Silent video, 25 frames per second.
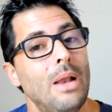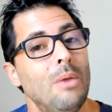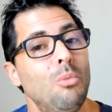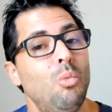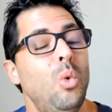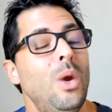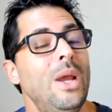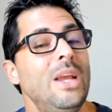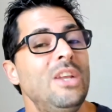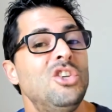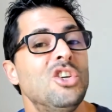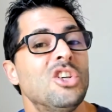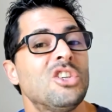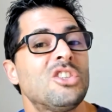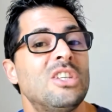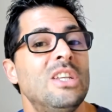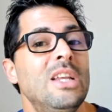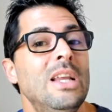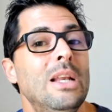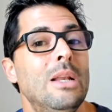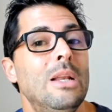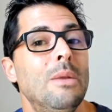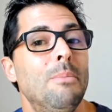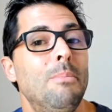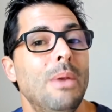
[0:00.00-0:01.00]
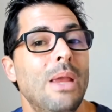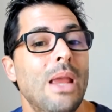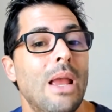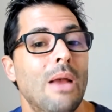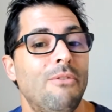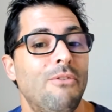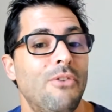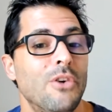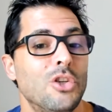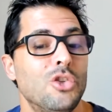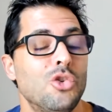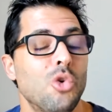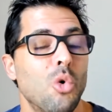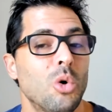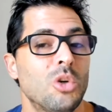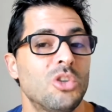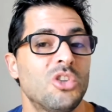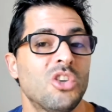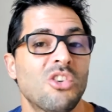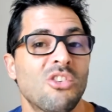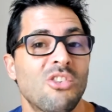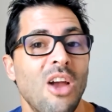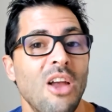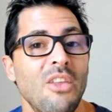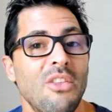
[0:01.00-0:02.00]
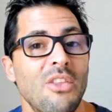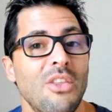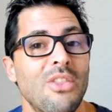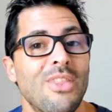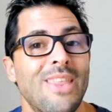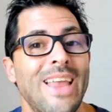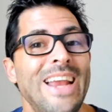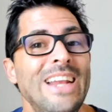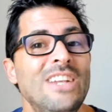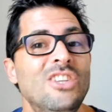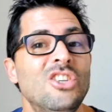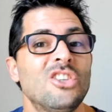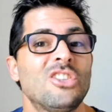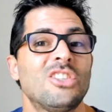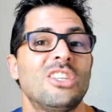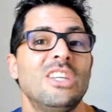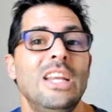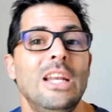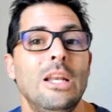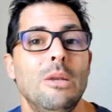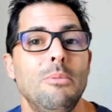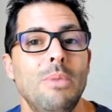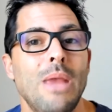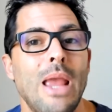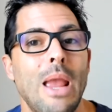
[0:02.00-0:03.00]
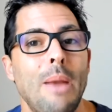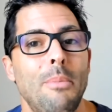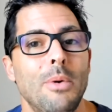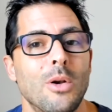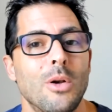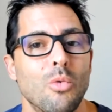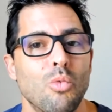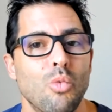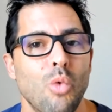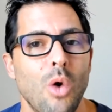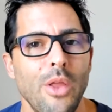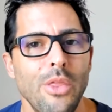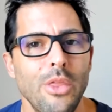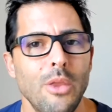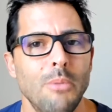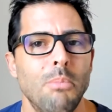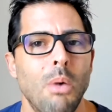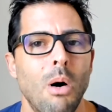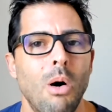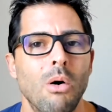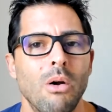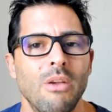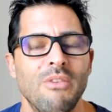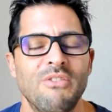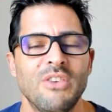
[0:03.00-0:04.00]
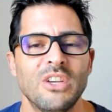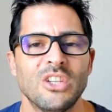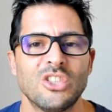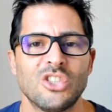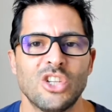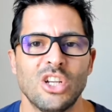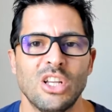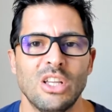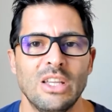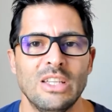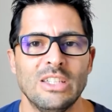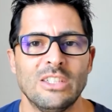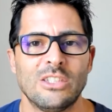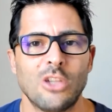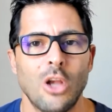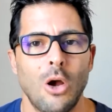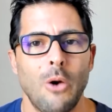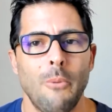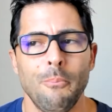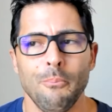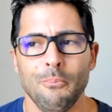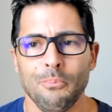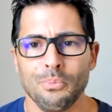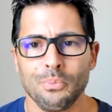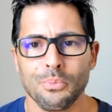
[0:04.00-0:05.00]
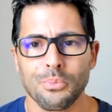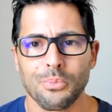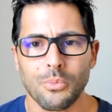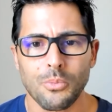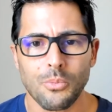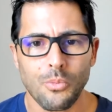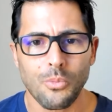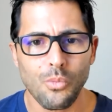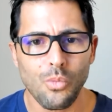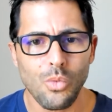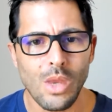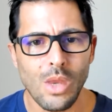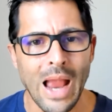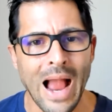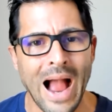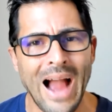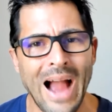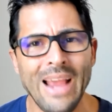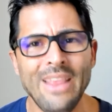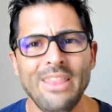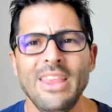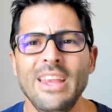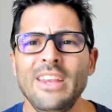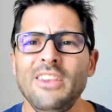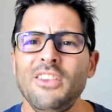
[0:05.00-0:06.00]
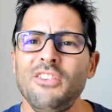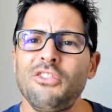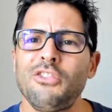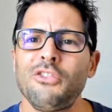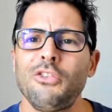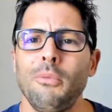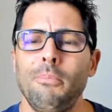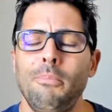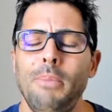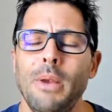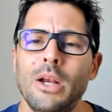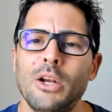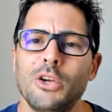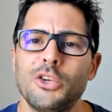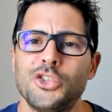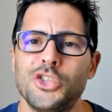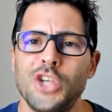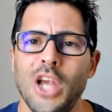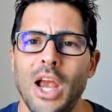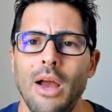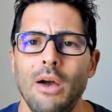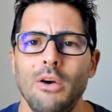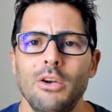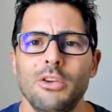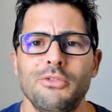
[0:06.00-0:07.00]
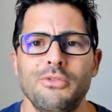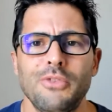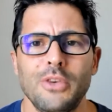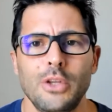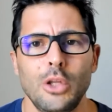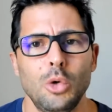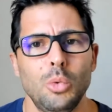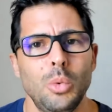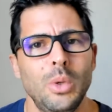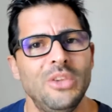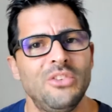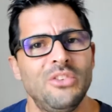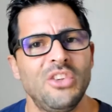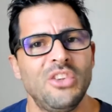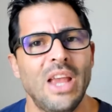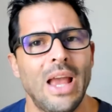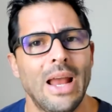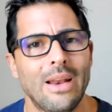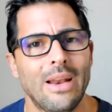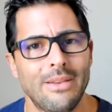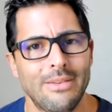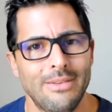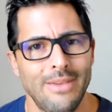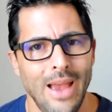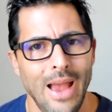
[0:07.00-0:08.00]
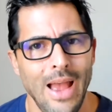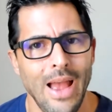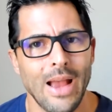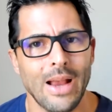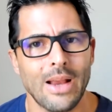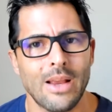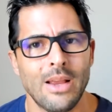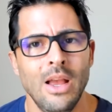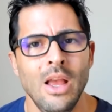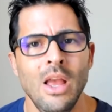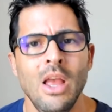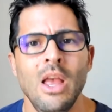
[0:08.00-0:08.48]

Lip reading: we just need to be, for Georgia Southern, they just need to be able to run the ball efficiently. So I think this is a bigger challenge for Louisiana Tech